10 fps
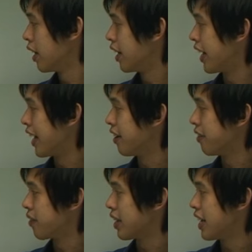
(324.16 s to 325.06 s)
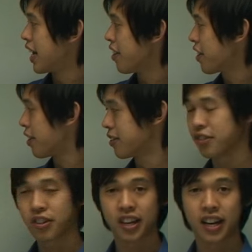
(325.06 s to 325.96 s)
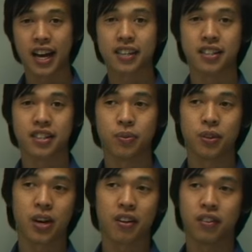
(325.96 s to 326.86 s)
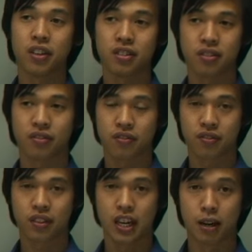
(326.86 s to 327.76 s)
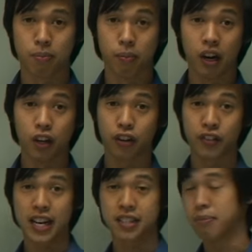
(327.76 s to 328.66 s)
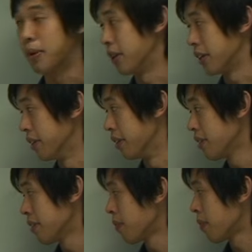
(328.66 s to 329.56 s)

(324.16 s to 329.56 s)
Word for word: Now, in other concentrated acids, when you have lots of, um, a lot of acid molecules,